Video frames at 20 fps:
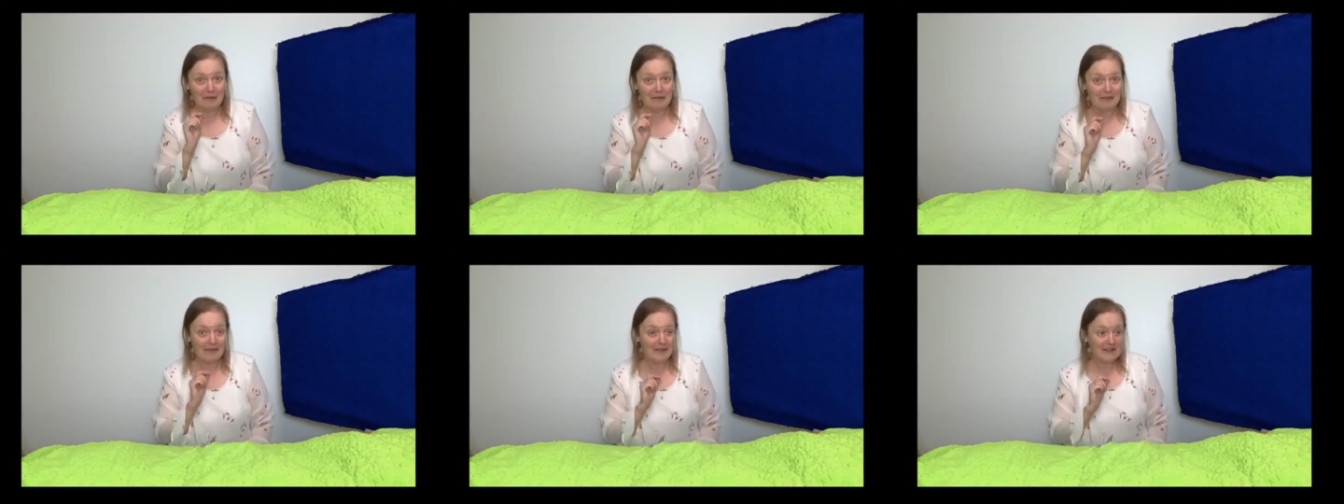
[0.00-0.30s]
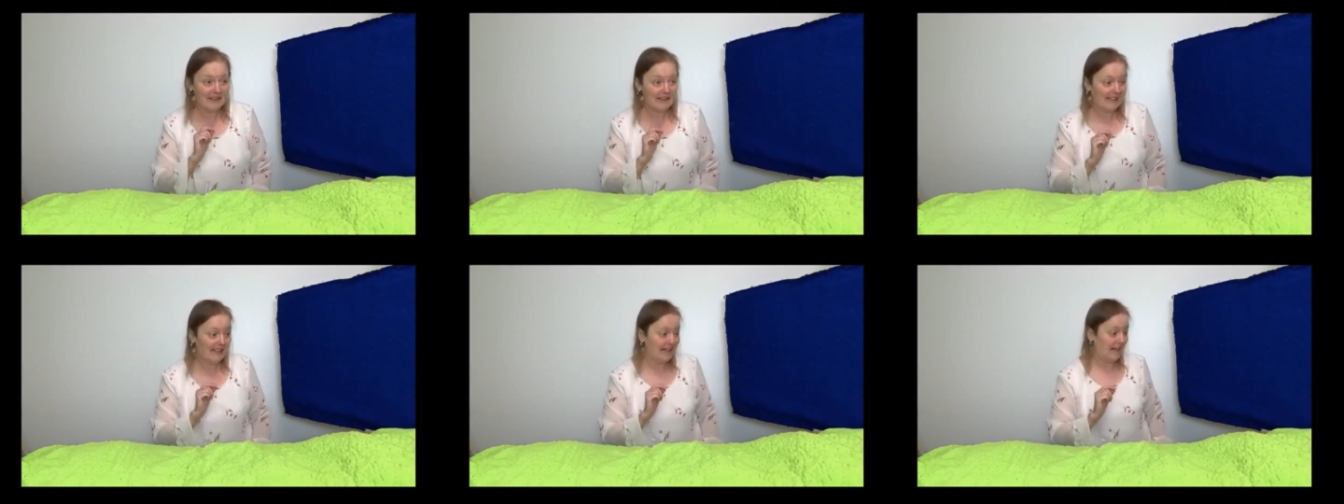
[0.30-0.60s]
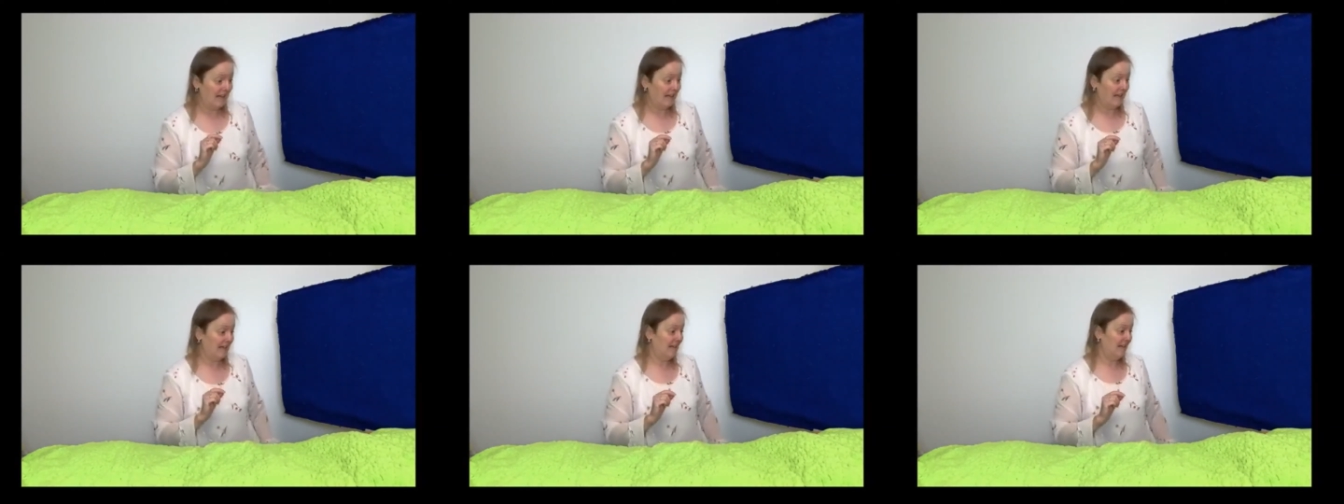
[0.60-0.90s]
the king.
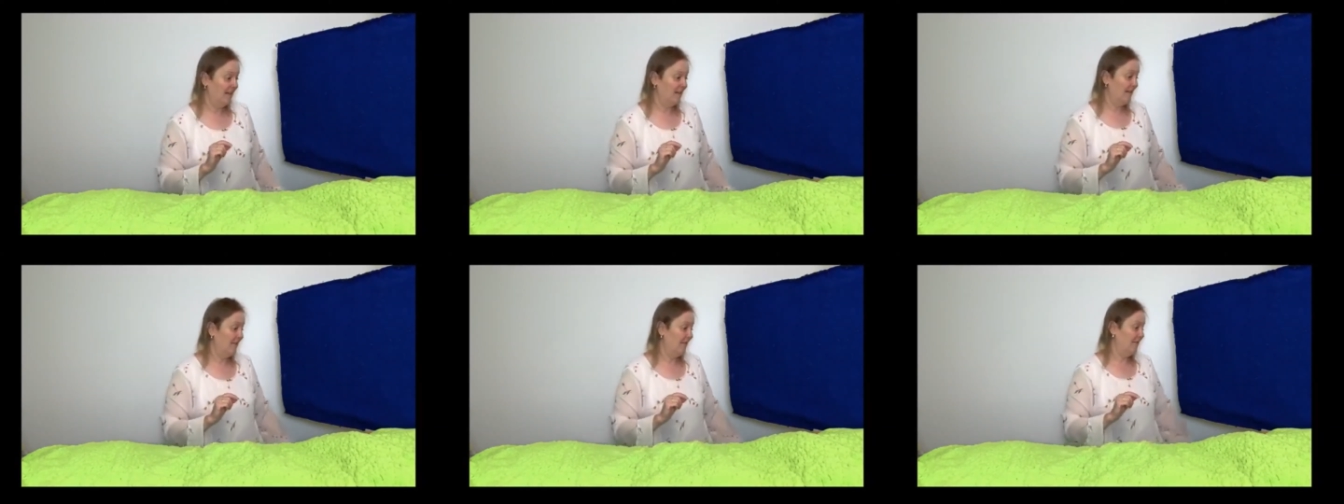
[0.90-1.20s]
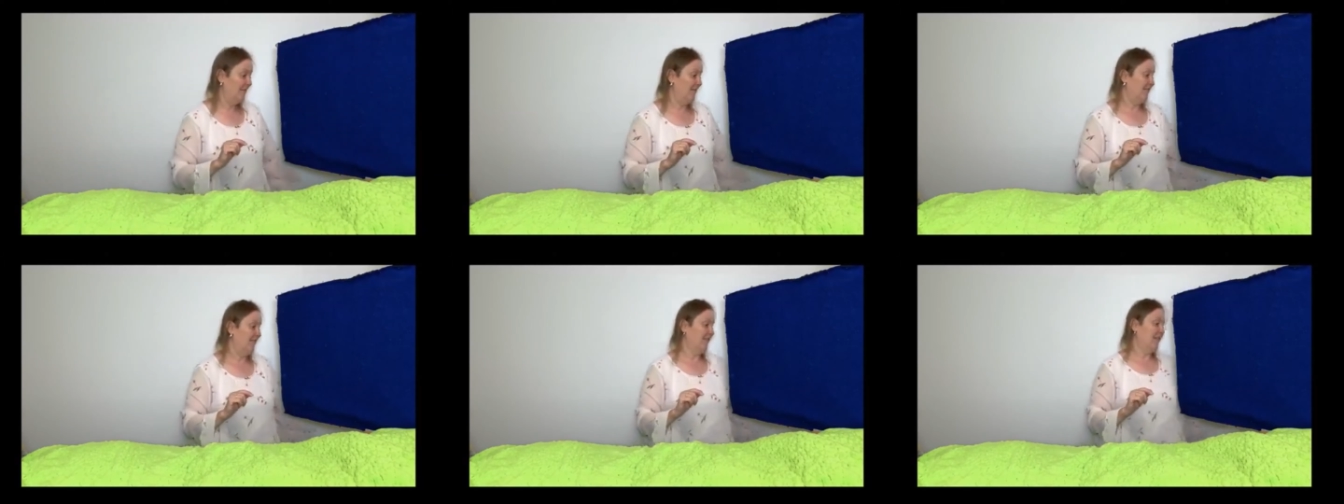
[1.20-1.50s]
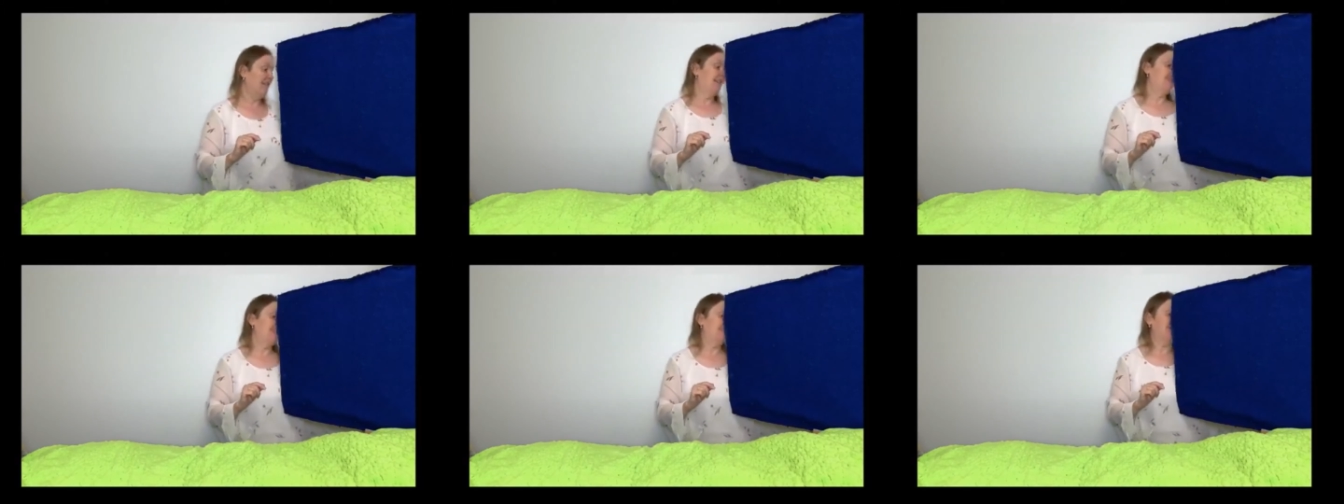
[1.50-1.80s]

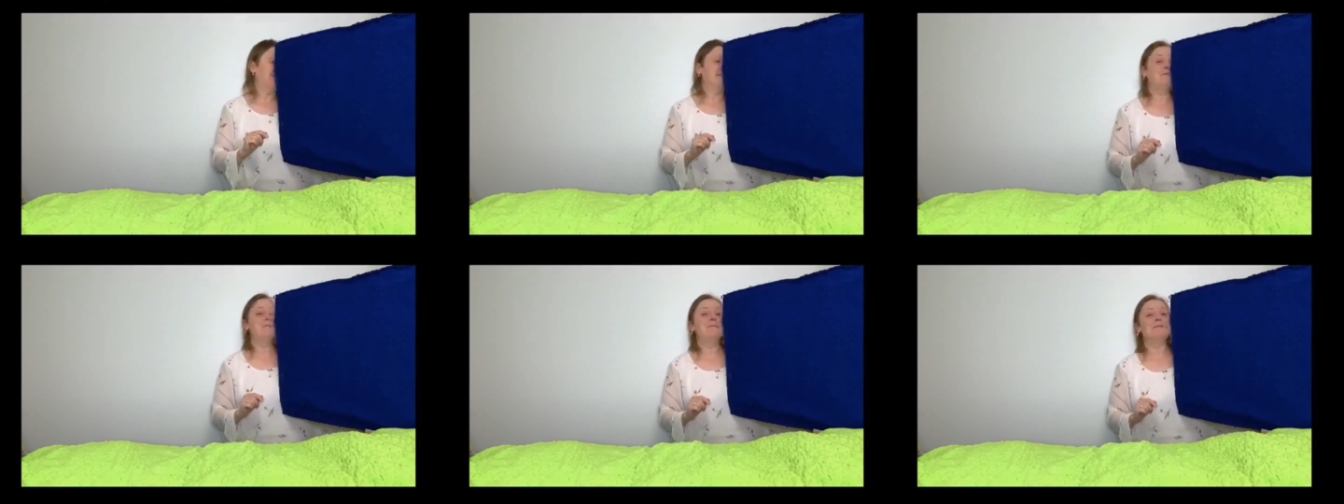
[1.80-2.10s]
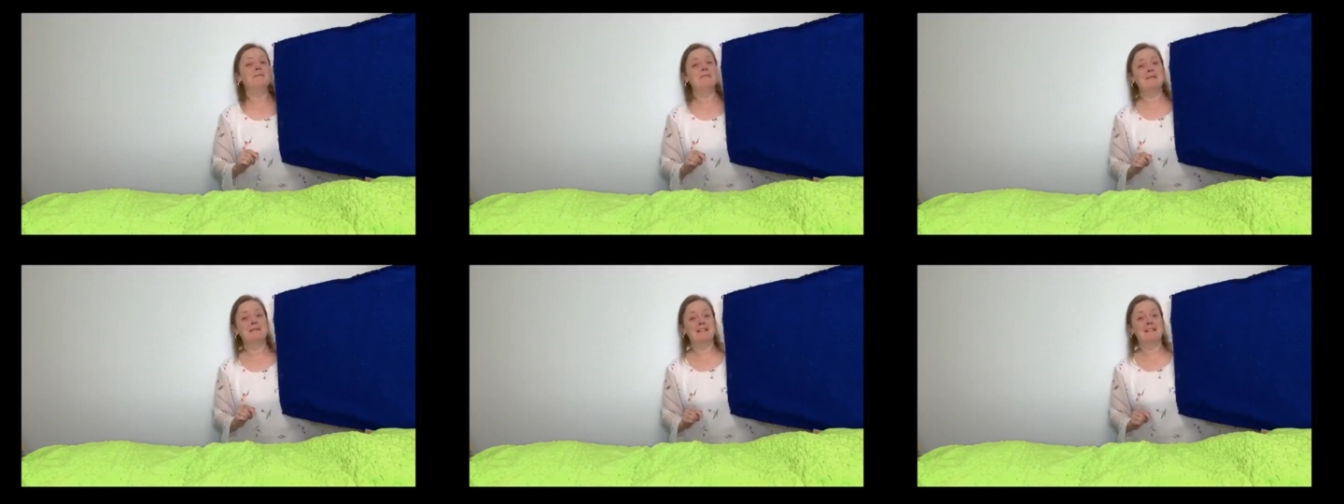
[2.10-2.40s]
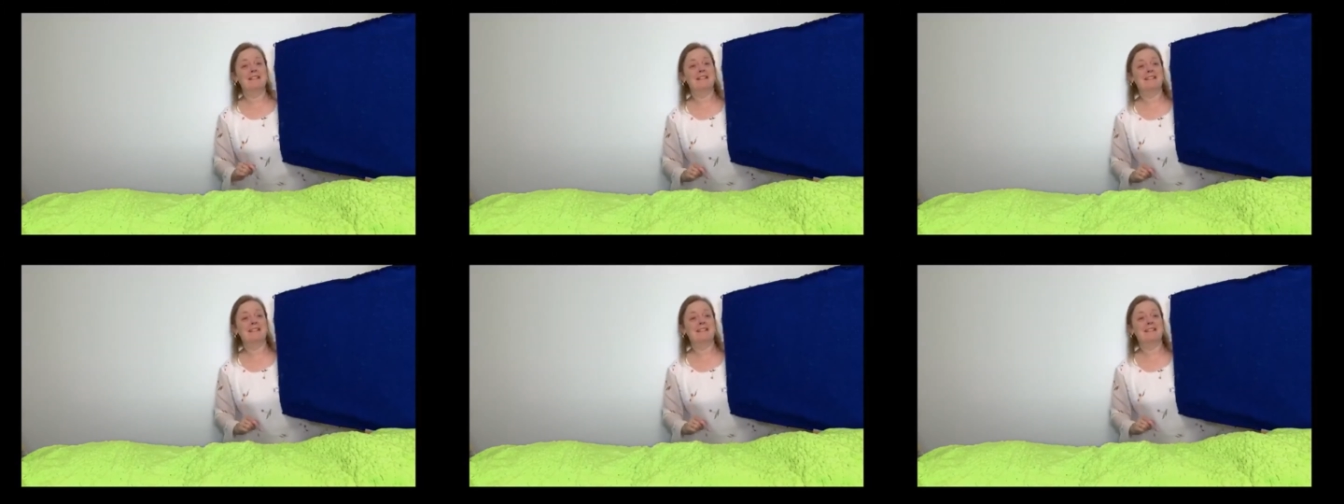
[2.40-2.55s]
Just a moment.